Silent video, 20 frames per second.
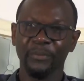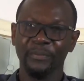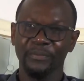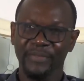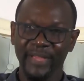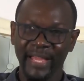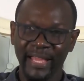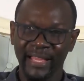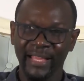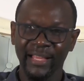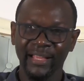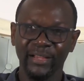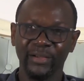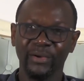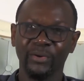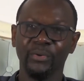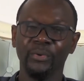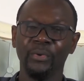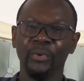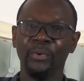there
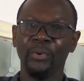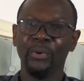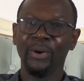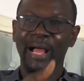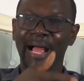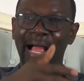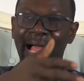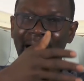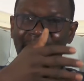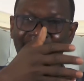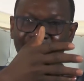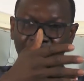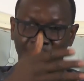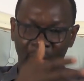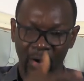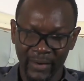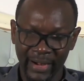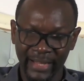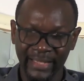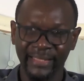who are
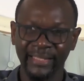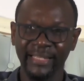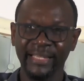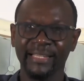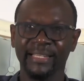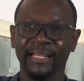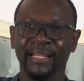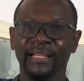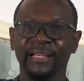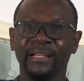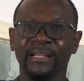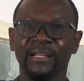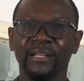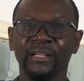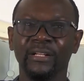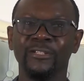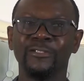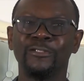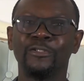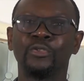currently there
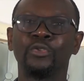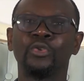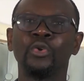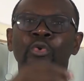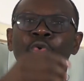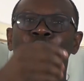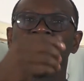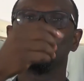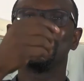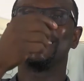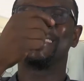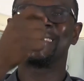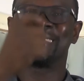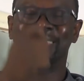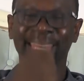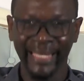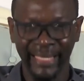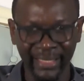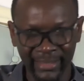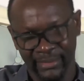to
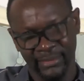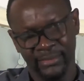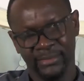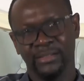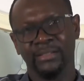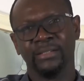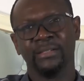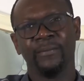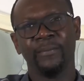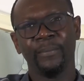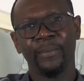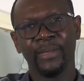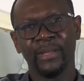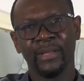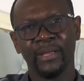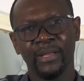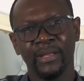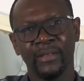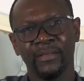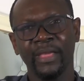steal
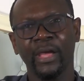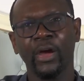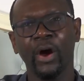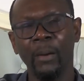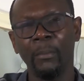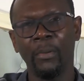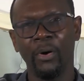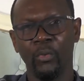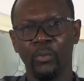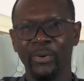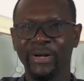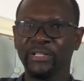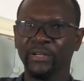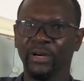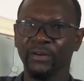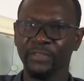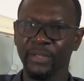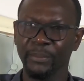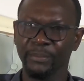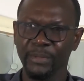the commonwealth
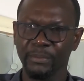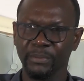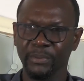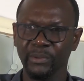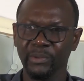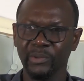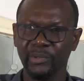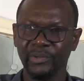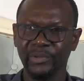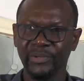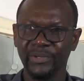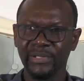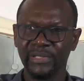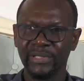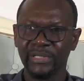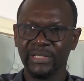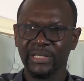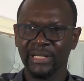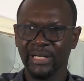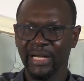of the people.
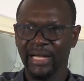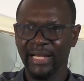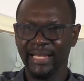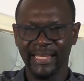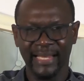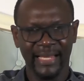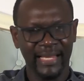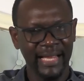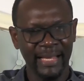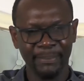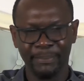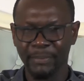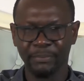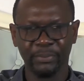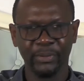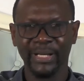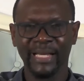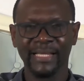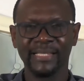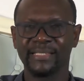And the CAR
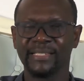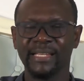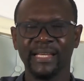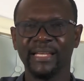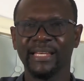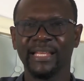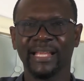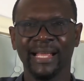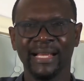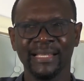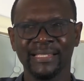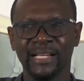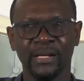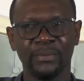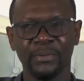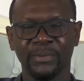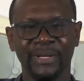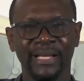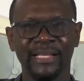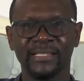people are saying, the CAR
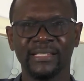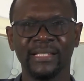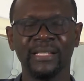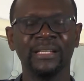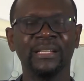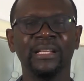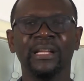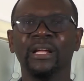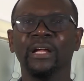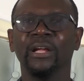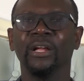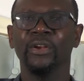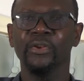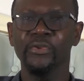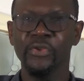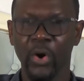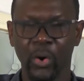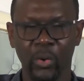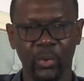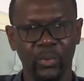people are saying,
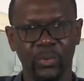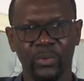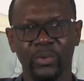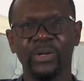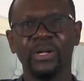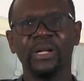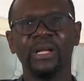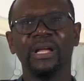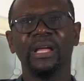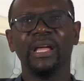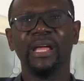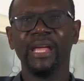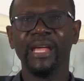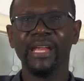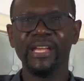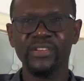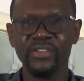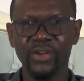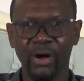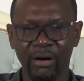no,
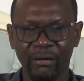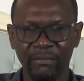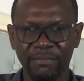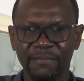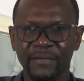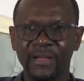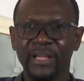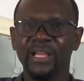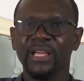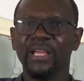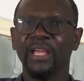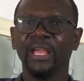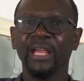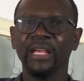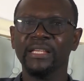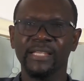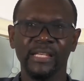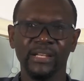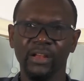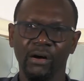enough
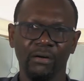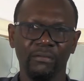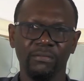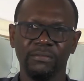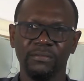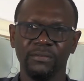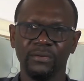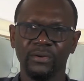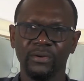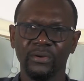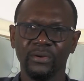is enough.